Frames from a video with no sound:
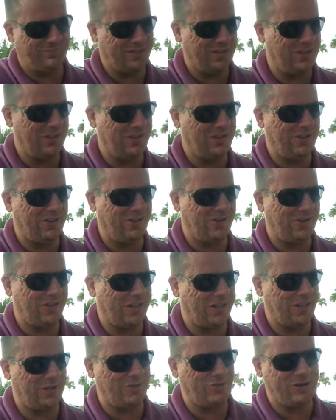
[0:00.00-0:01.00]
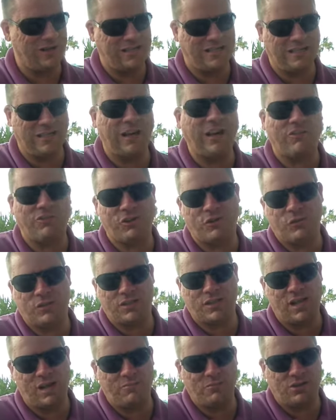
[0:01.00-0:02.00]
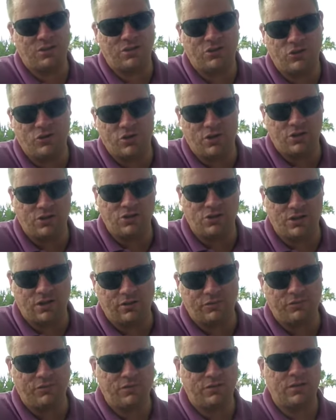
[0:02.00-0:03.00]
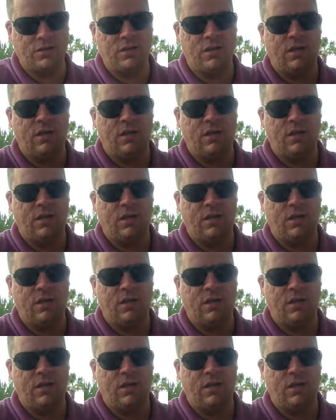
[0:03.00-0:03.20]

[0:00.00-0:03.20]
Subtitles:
You're wasting everyone's time, including yourself.